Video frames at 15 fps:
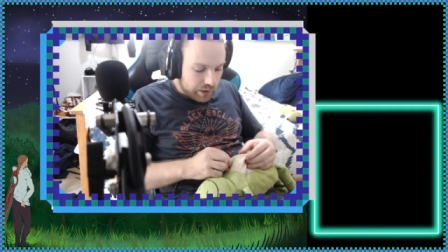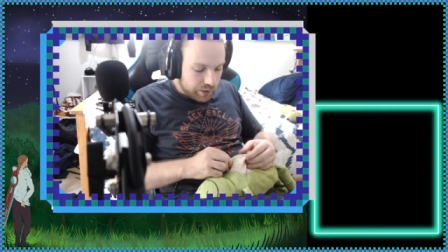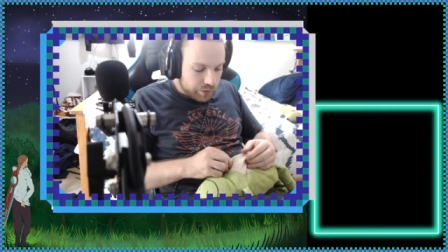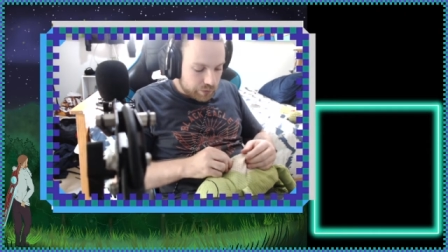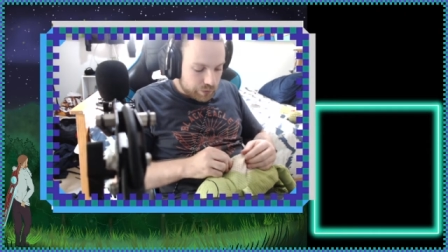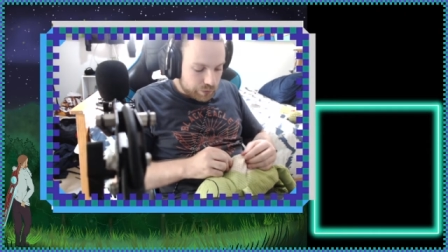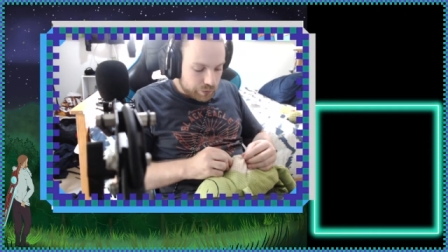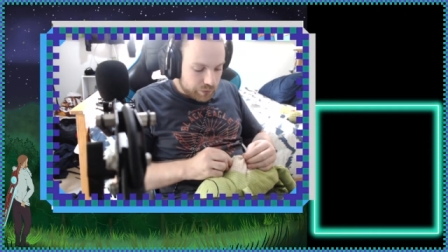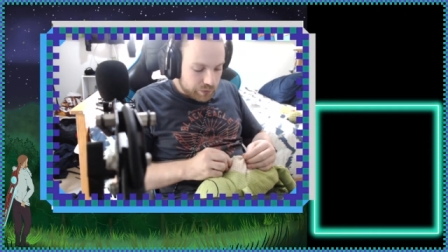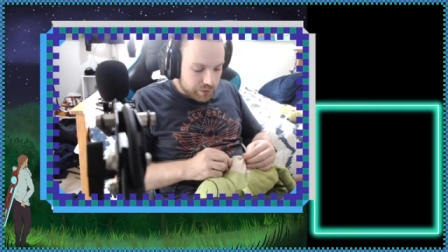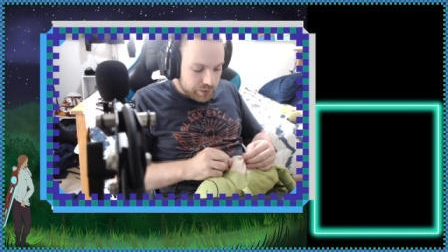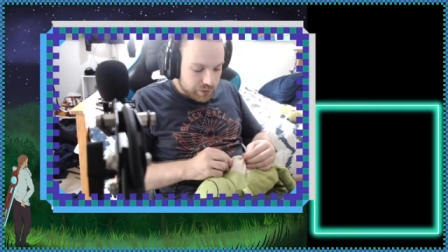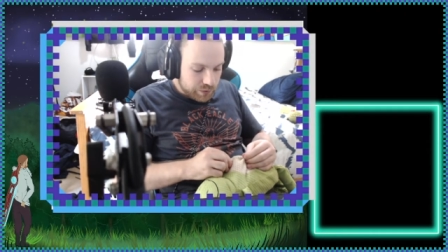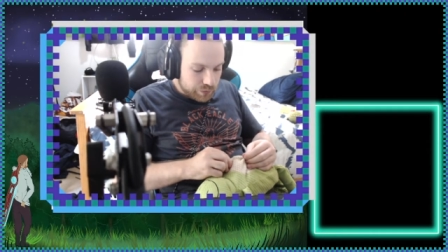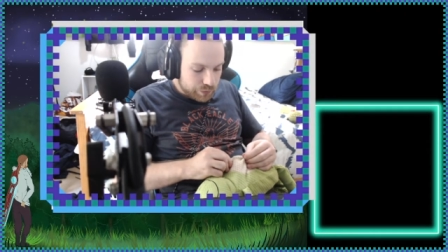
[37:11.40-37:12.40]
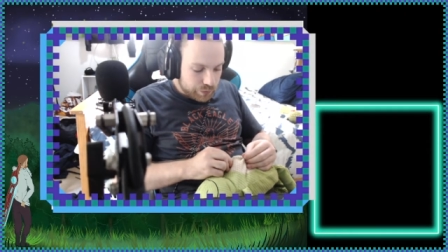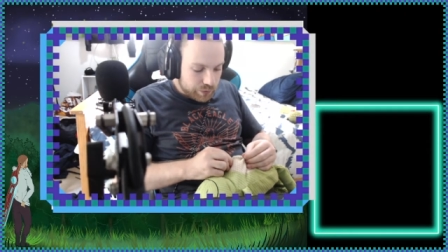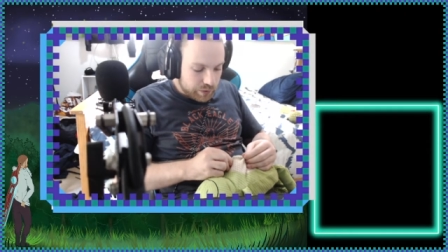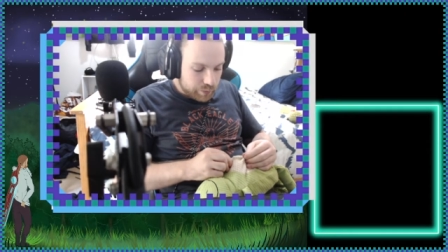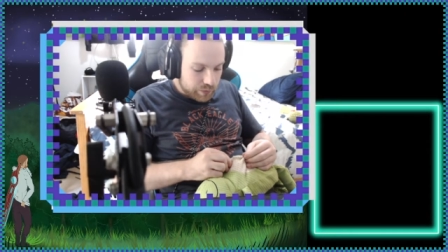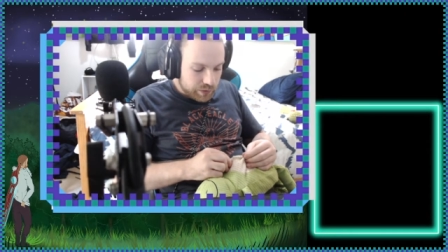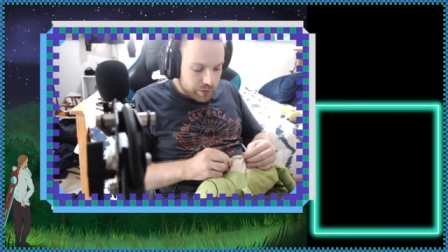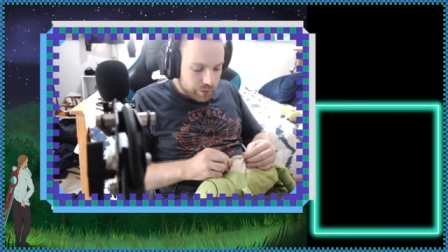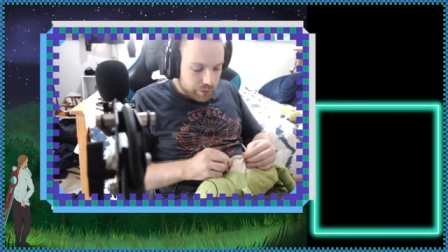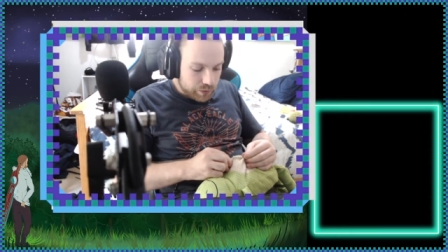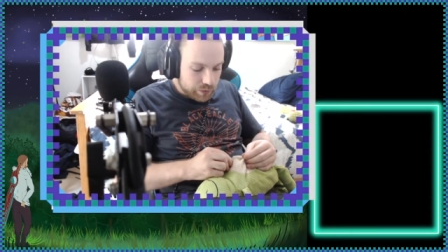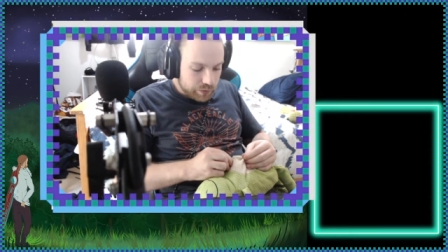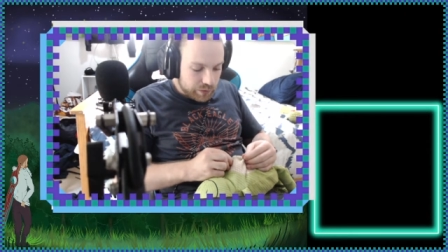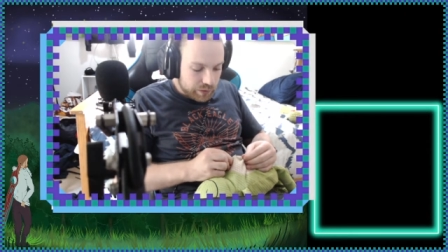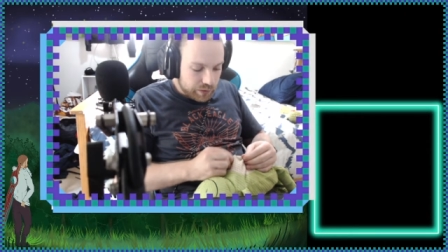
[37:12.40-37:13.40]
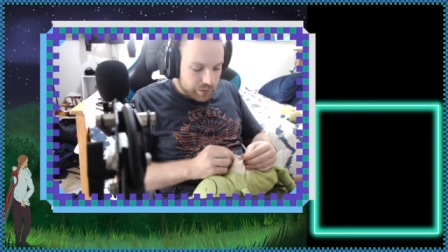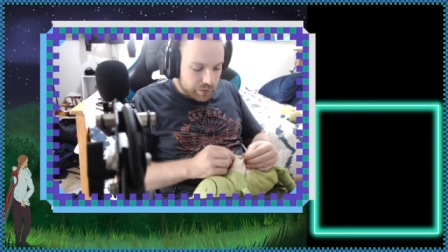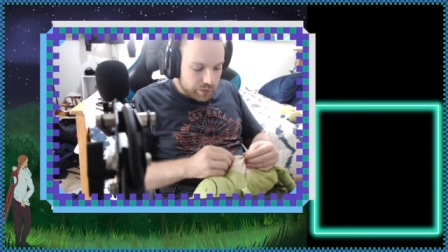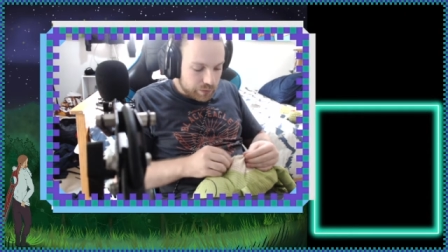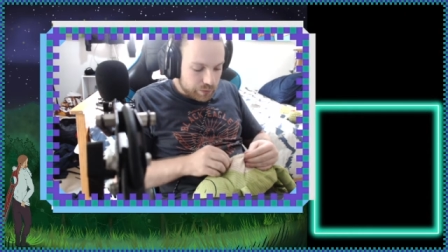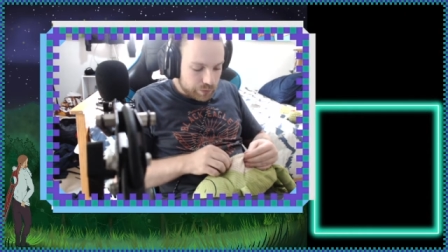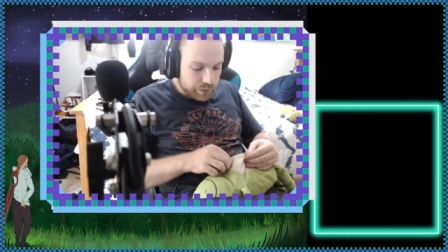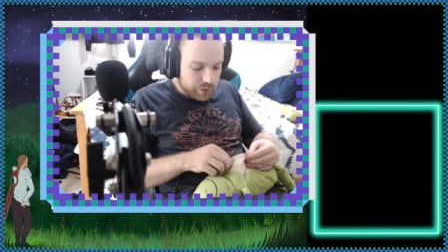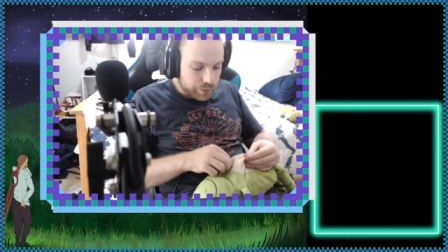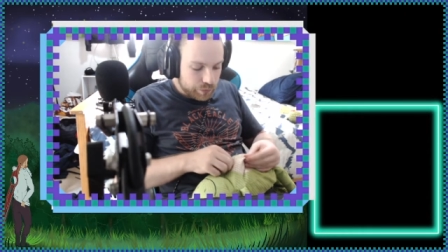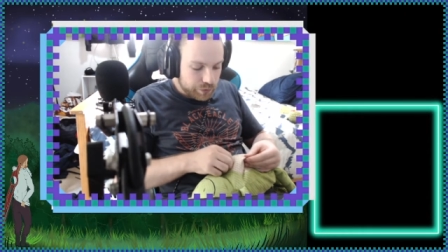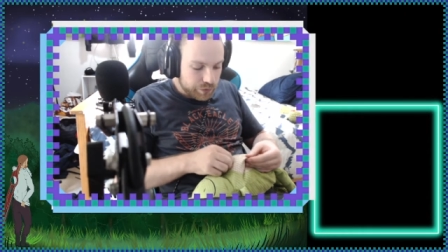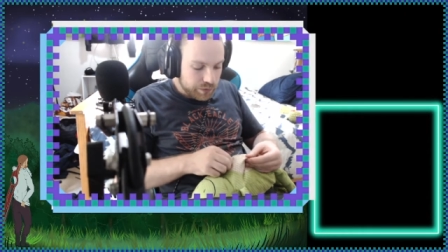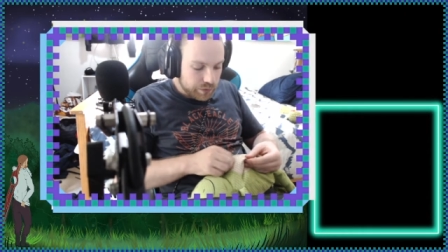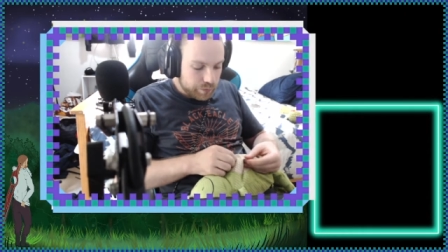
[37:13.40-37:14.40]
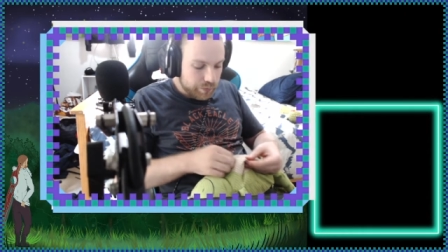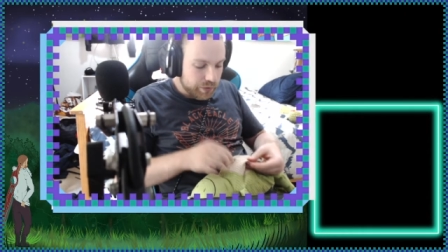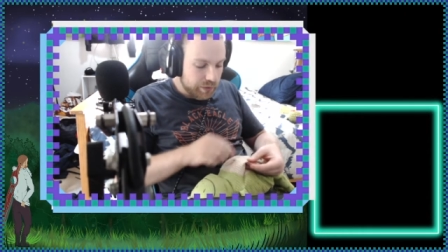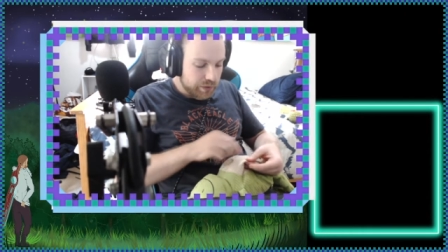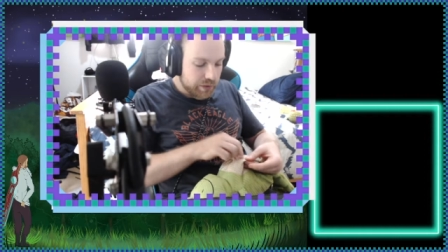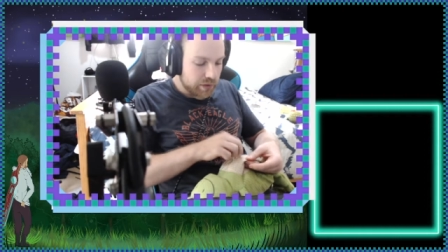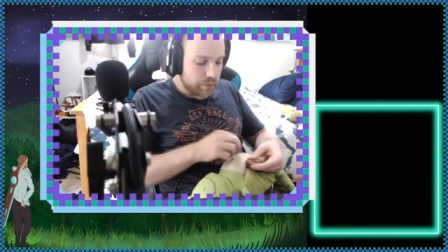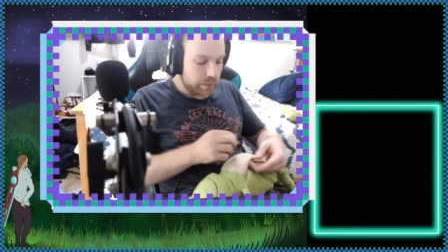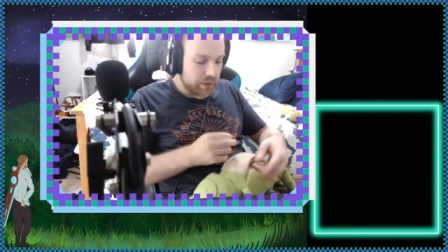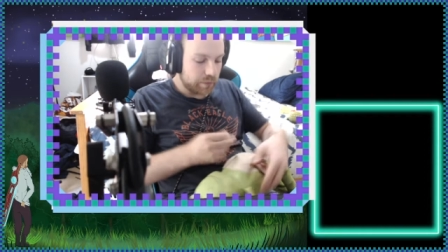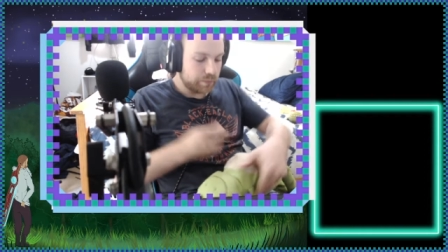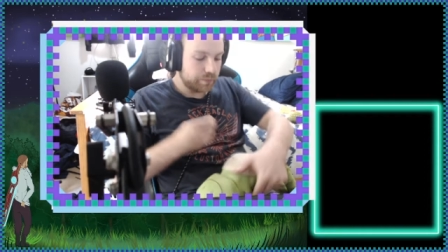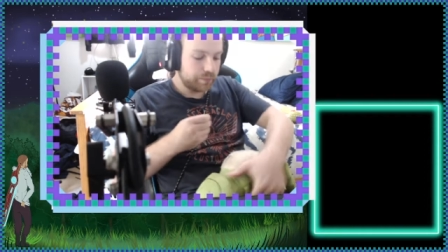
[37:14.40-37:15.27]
Not through your stitch, through that material, and then the thread will just completely come out.